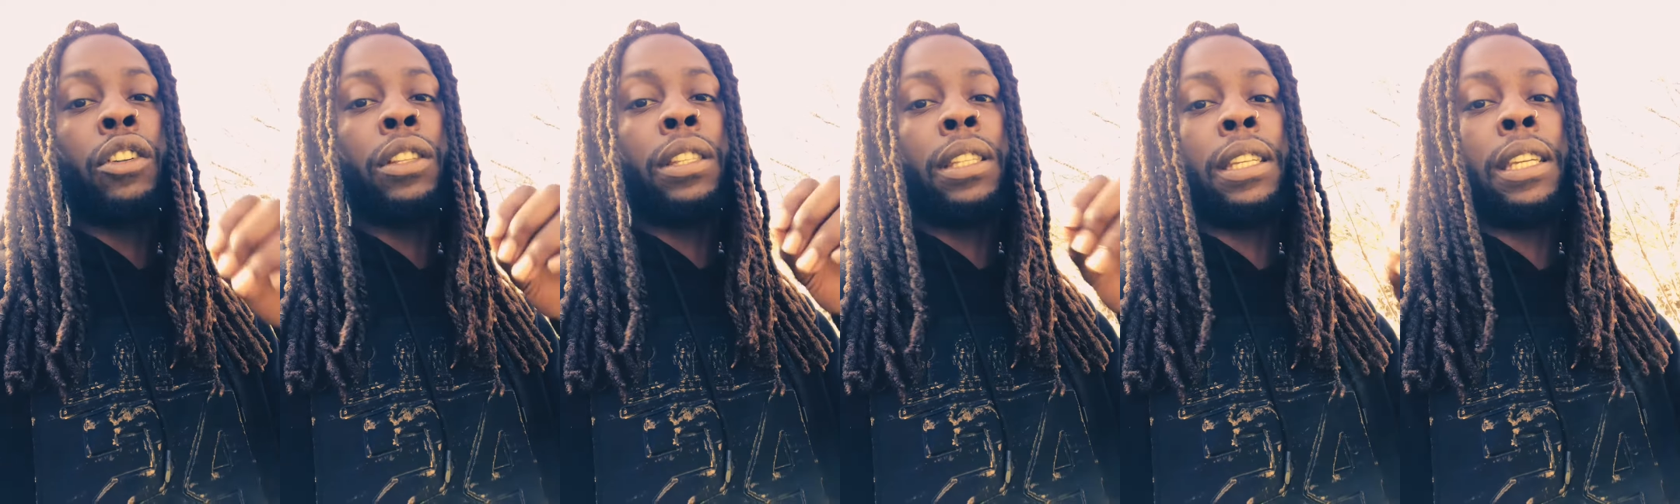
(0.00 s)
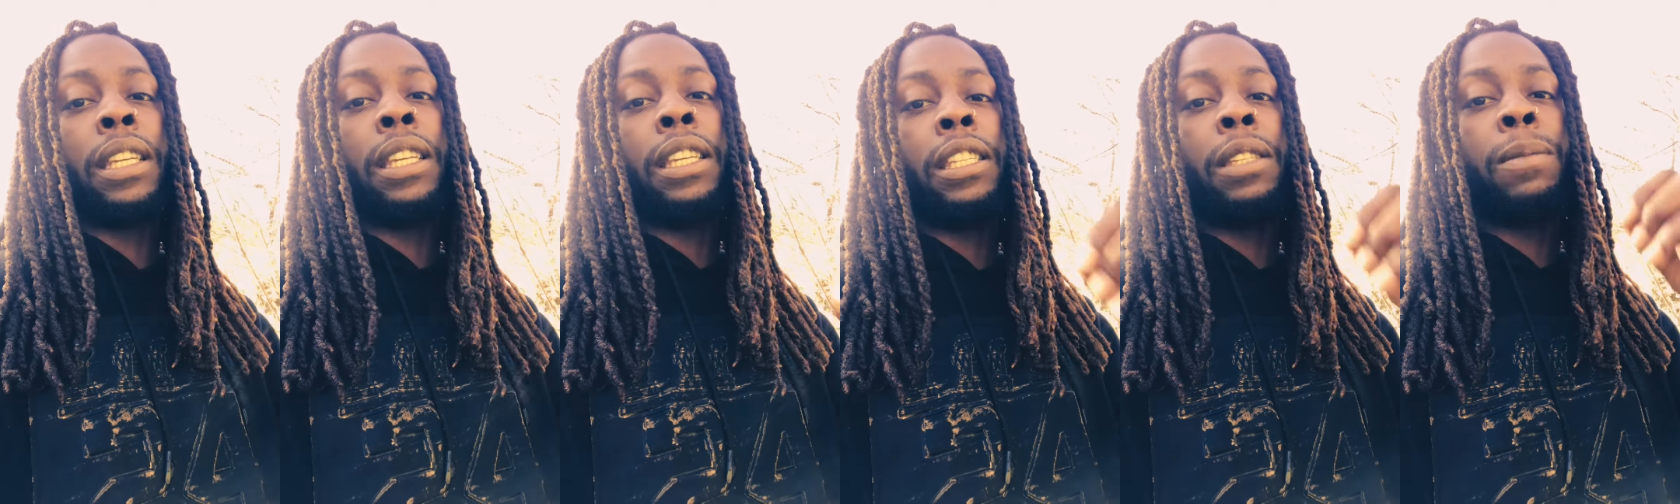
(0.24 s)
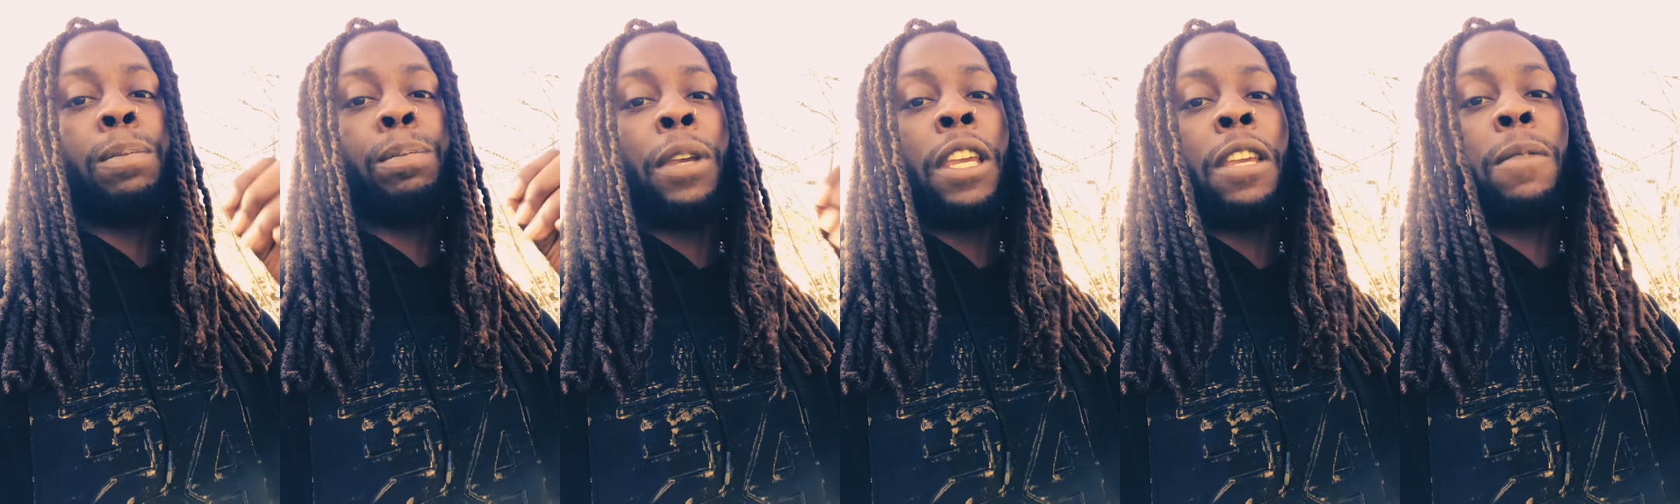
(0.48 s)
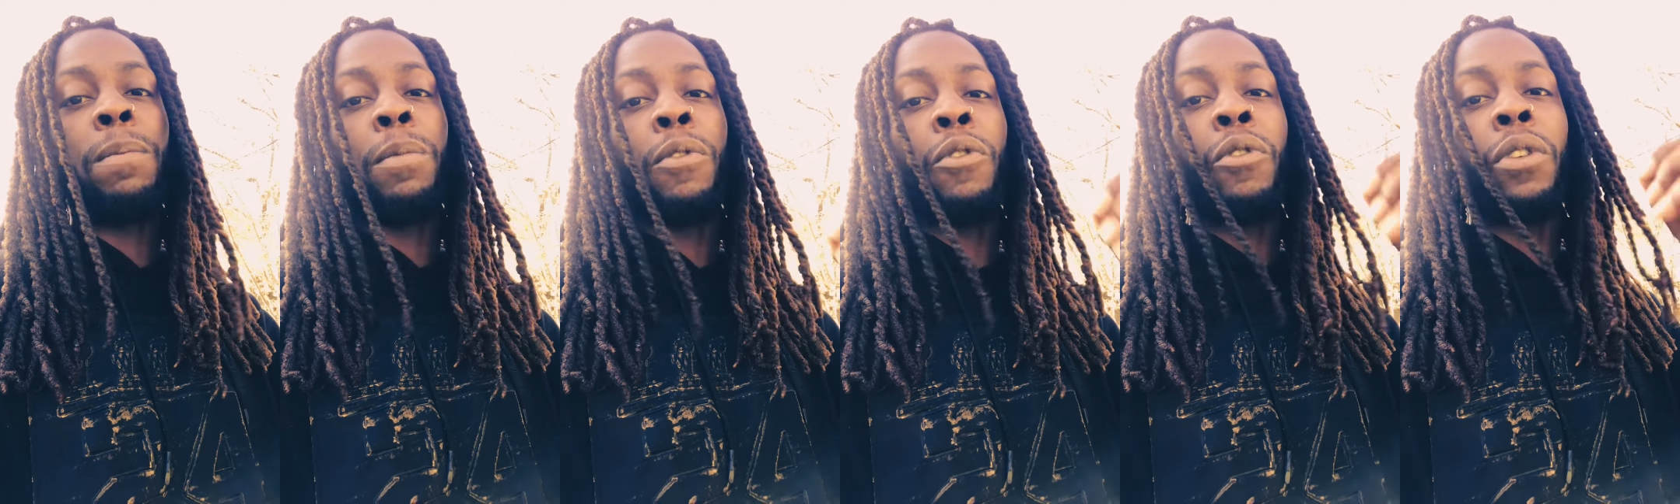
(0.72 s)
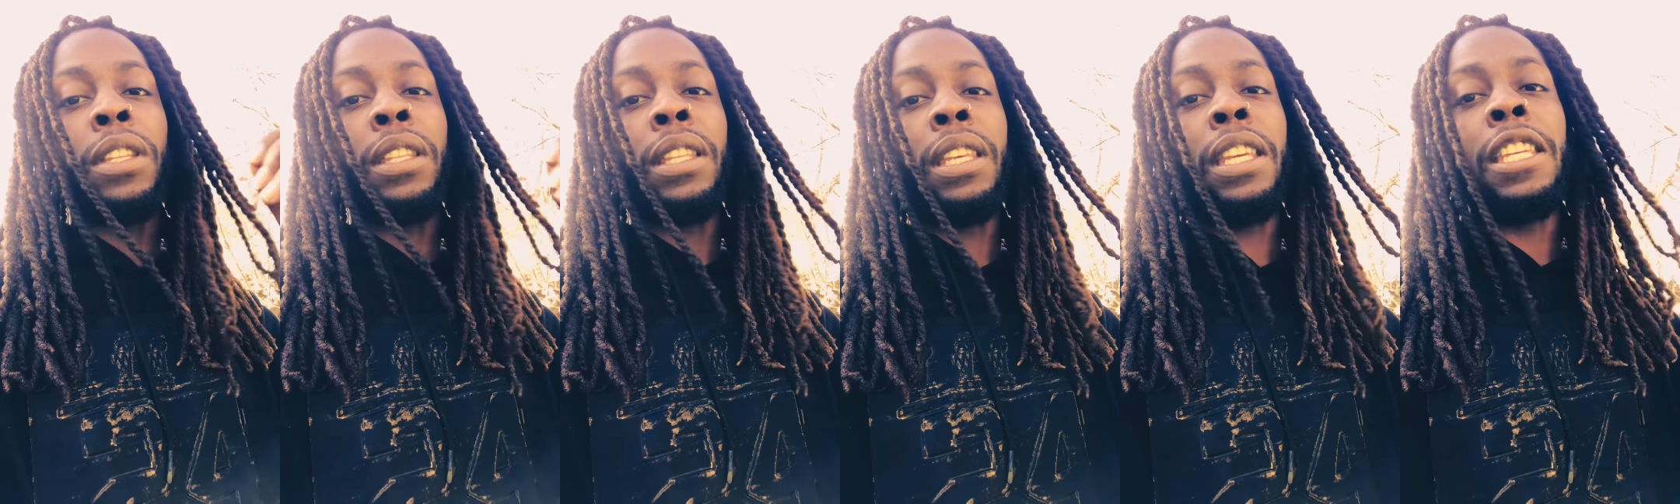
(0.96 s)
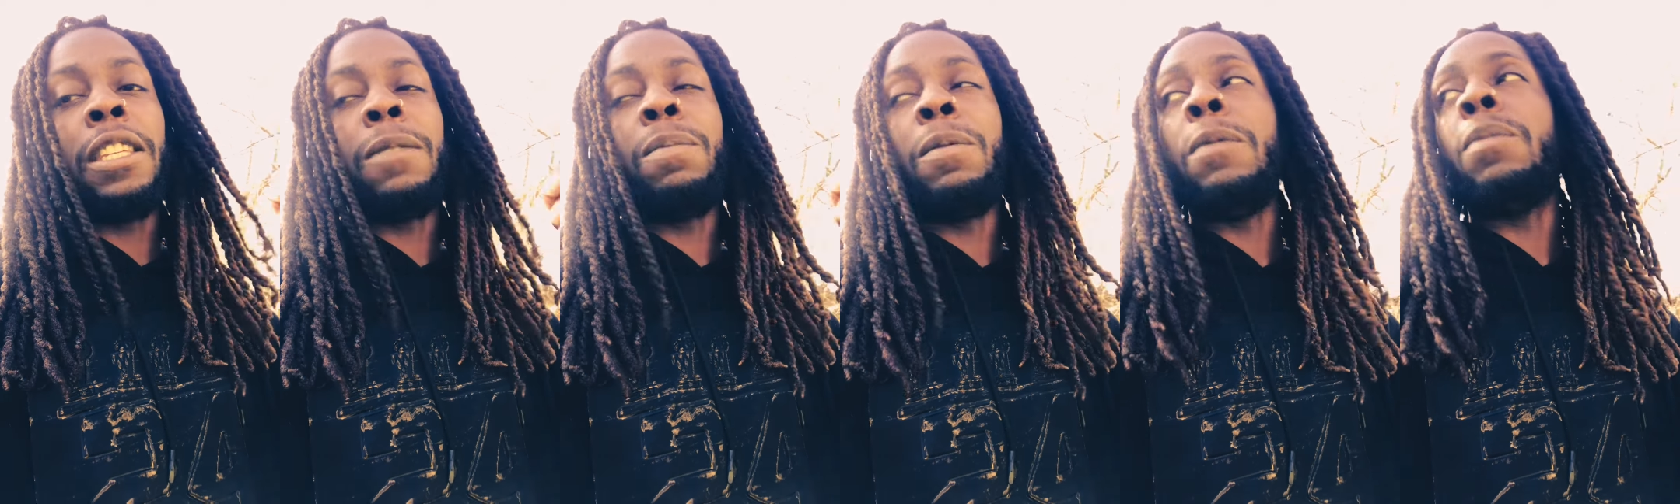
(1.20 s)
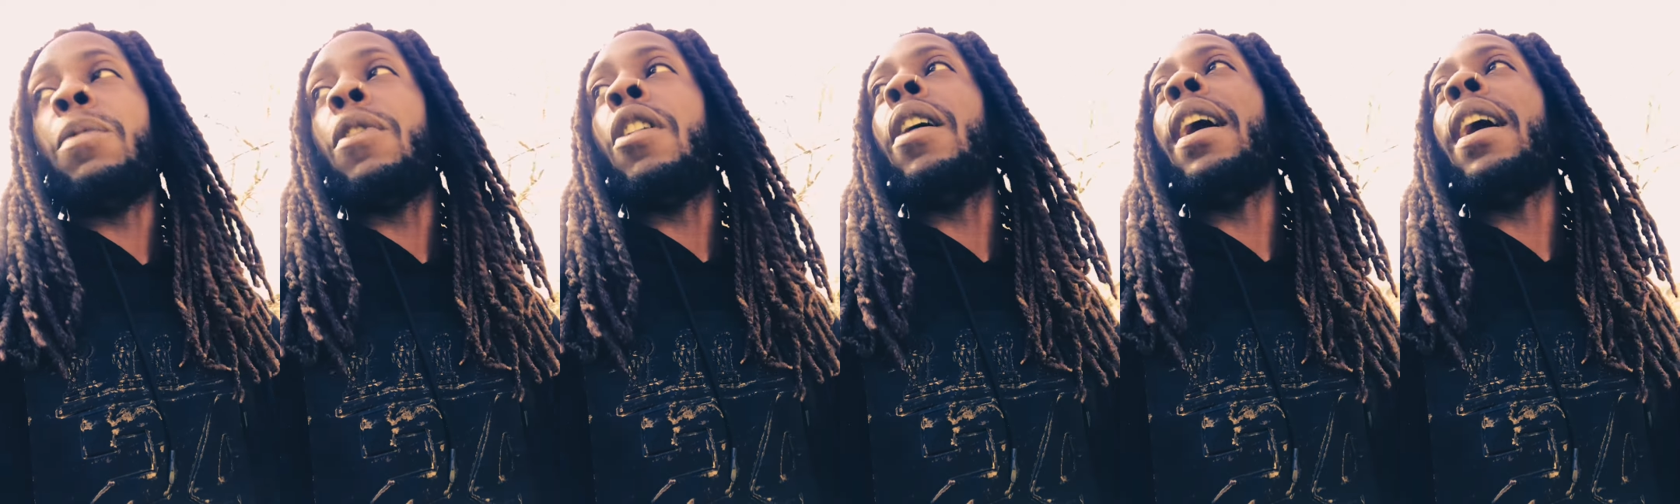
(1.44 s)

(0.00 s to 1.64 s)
these people and these people.